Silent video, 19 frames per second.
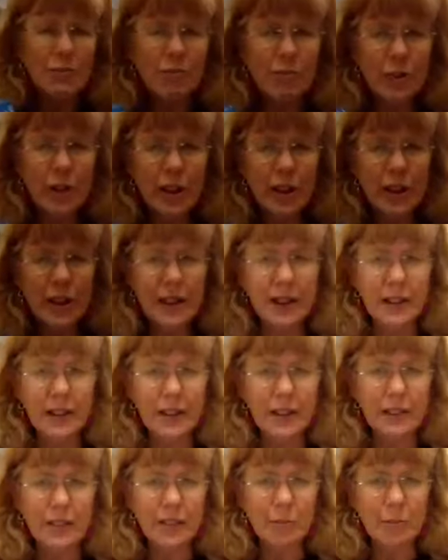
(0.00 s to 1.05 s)
really
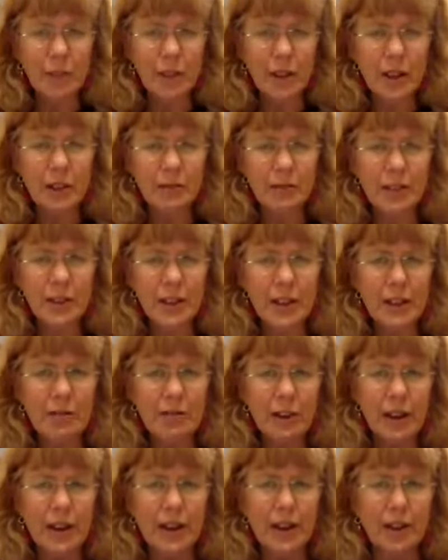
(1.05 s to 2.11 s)
like some lovely
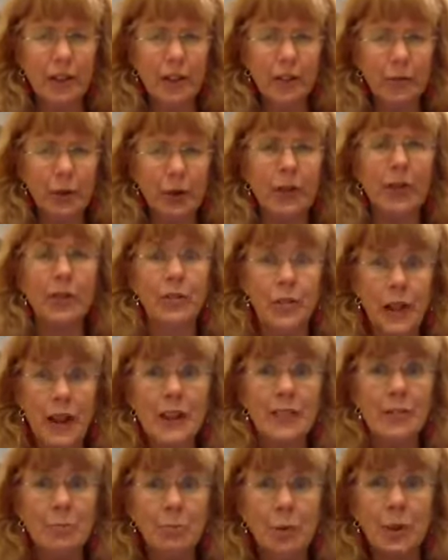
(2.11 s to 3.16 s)
crayons because
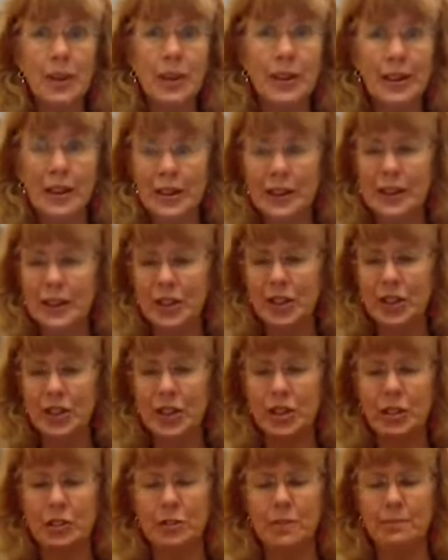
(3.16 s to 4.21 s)
that's what I'd like to
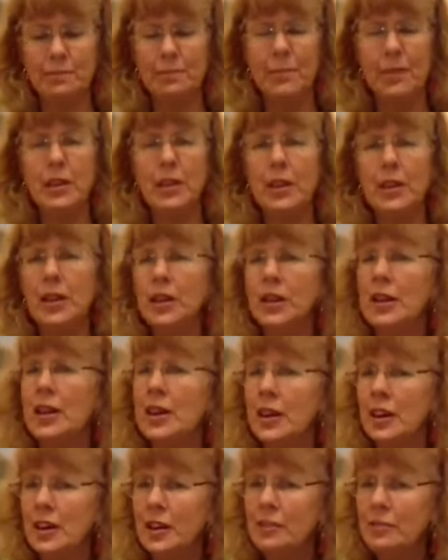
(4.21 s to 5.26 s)
do.
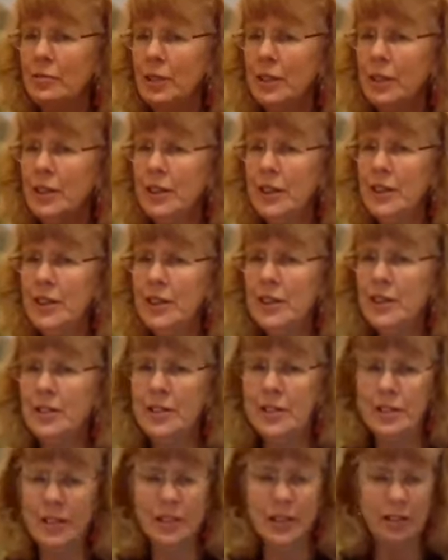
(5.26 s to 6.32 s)
I really need to
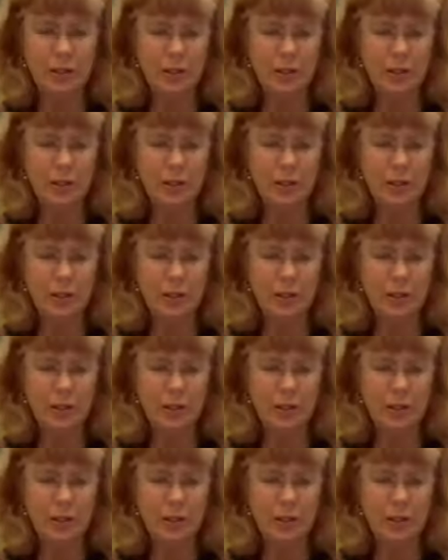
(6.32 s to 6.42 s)
know